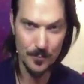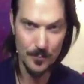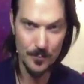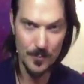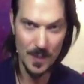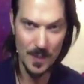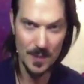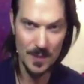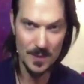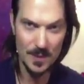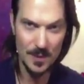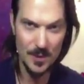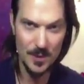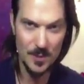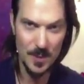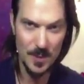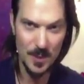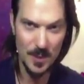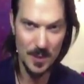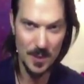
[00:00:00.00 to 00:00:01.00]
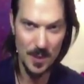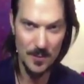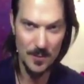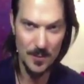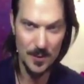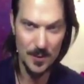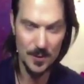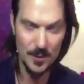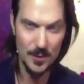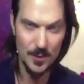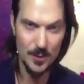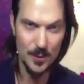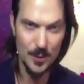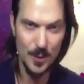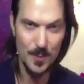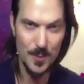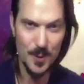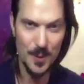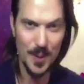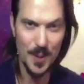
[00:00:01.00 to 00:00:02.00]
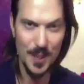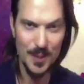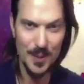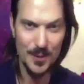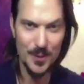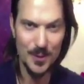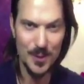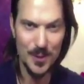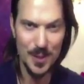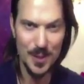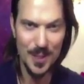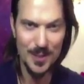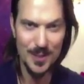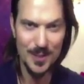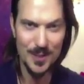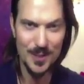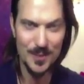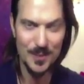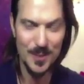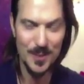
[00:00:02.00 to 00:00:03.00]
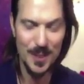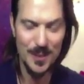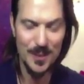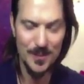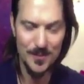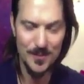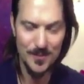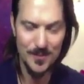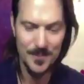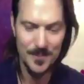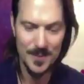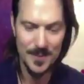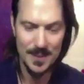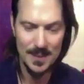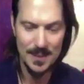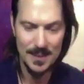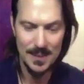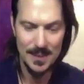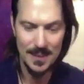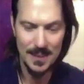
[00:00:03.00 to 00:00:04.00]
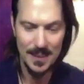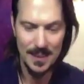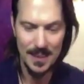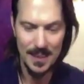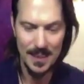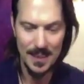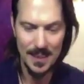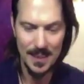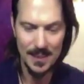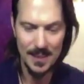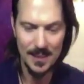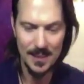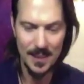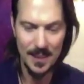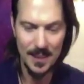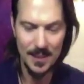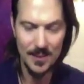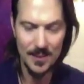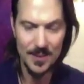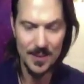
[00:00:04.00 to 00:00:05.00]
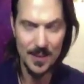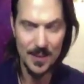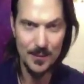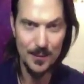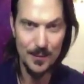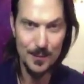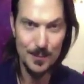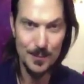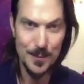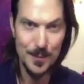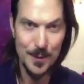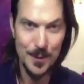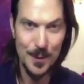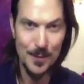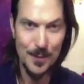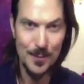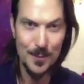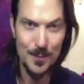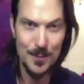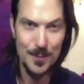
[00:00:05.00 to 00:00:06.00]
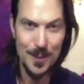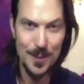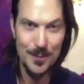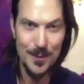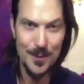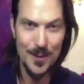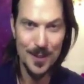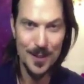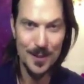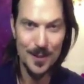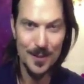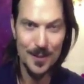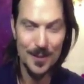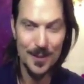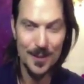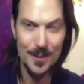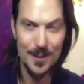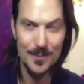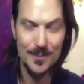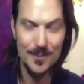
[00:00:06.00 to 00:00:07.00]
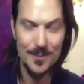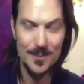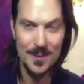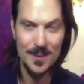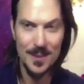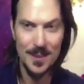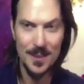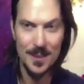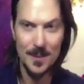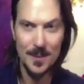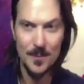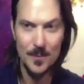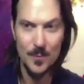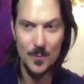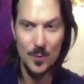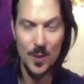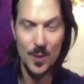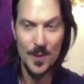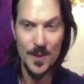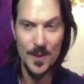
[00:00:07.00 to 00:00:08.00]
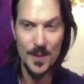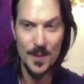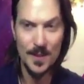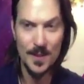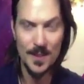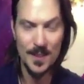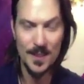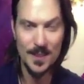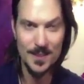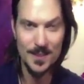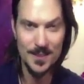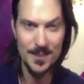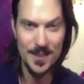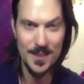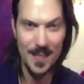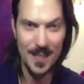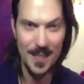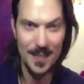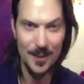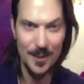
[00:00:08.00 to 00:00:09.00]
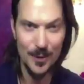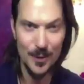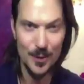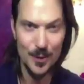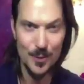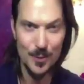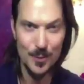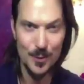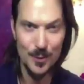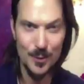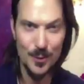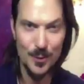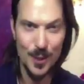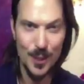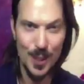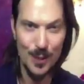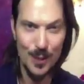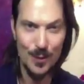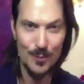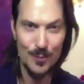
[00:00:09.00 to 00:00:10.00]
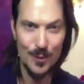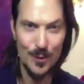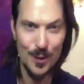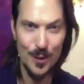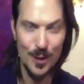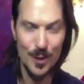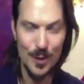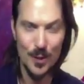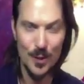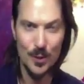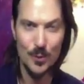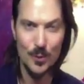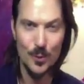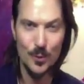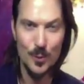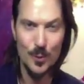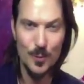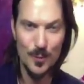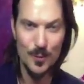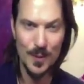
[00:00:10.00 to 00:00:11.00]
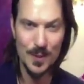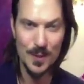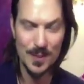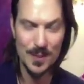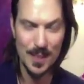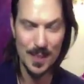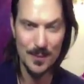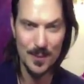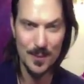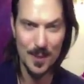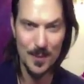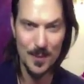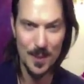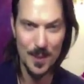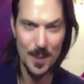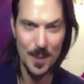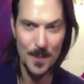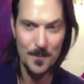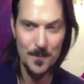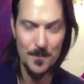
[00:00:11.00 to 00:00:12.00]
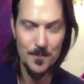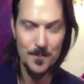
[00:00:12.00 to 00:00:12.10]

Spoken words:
That's how you spell love. You can do uppercase, lowercase, doesn't matter. And it'll take 50% off almost everything on there. One thing that is not eligible, however, are the group events I have coming up,